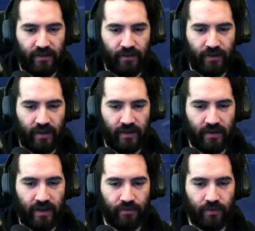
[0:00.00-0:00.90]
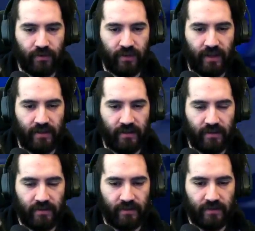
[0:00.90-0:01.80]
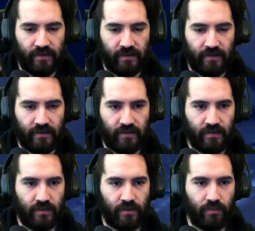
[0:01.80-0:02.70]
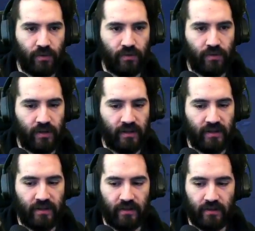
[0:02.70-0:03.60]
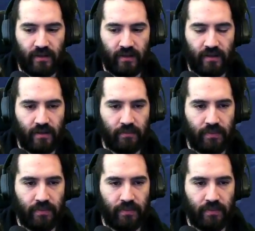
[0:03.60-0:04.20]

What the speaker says: You can kind of outrun that roll. I need to heal up.